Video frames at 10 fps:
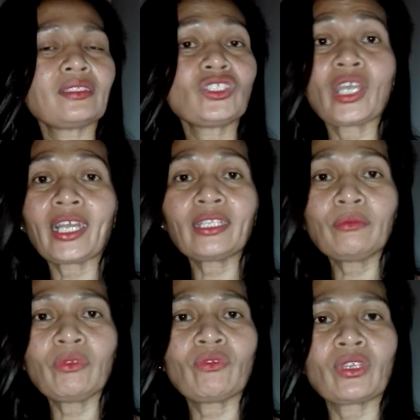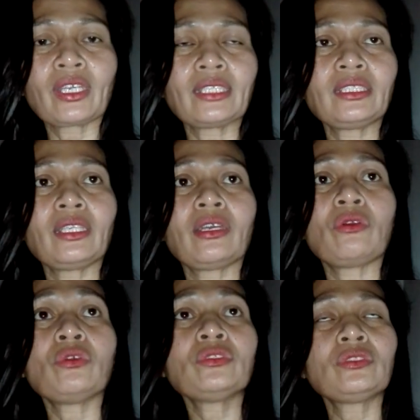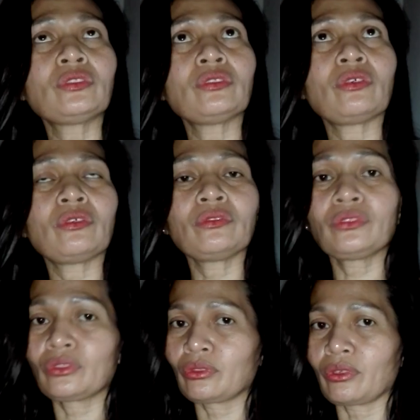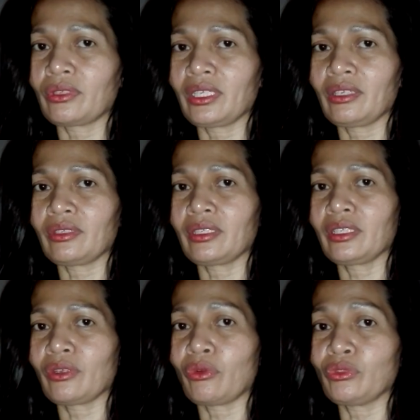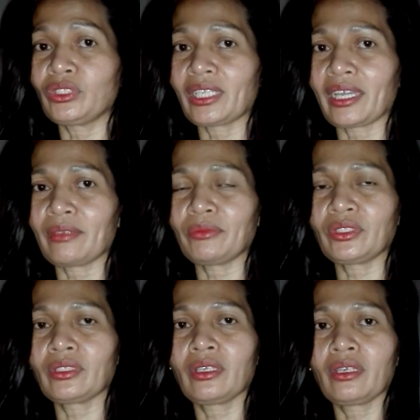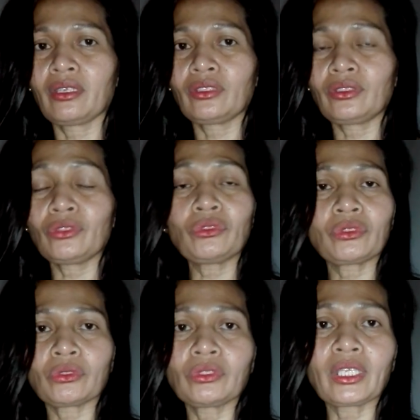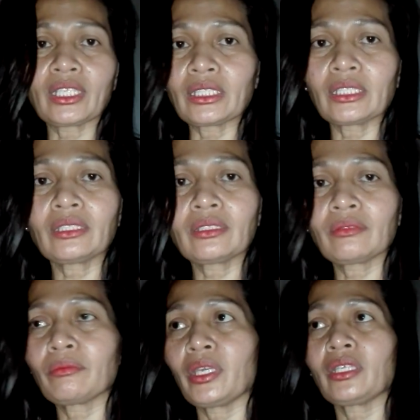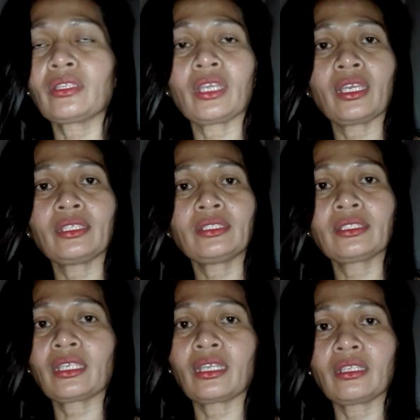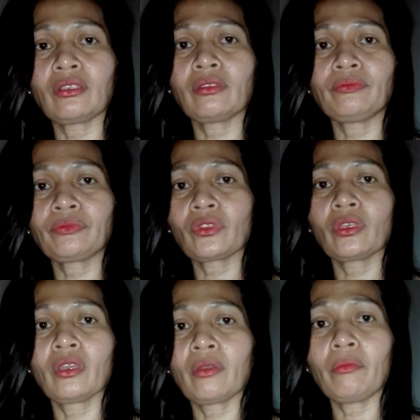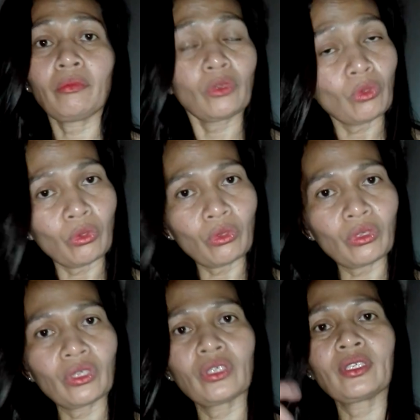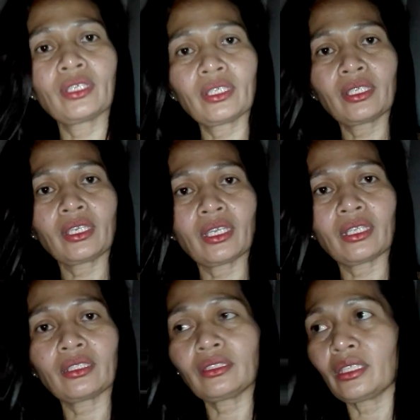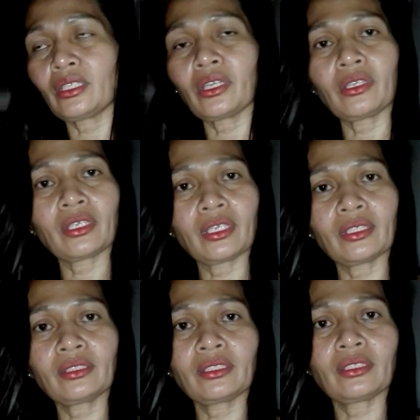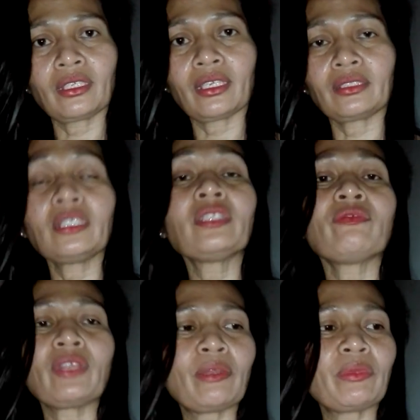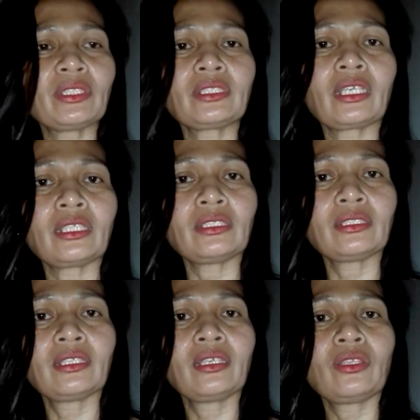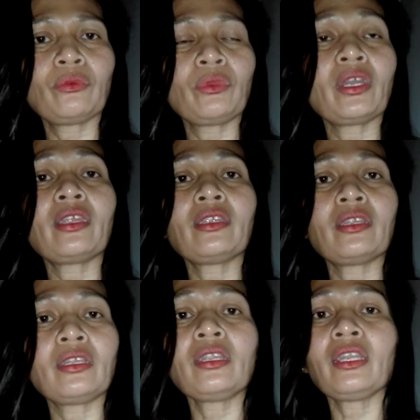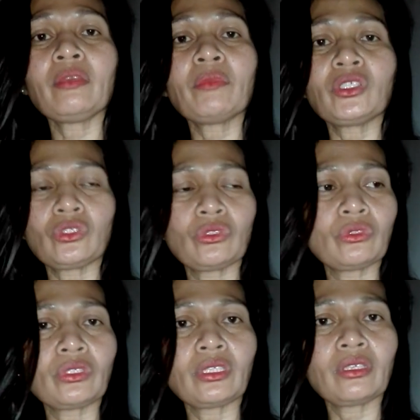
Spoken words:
child before, guys, in the old story, in the old times, 6 years old can make things, can cook, can take care of the kids. Yes, in the Philippines case, we are early matured